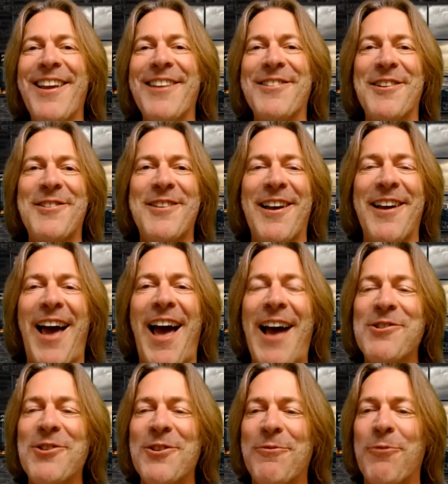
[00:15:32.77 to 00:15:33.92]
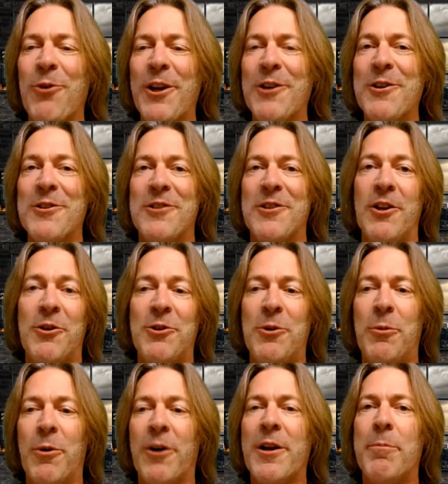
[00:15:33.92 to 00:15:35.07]
Is this a hassle for you? Because you know
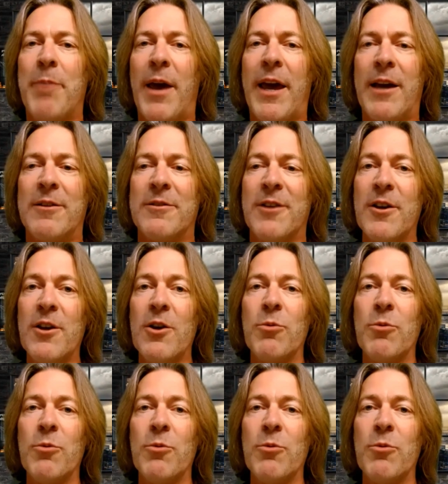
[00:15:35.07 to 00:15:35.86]
you were in a band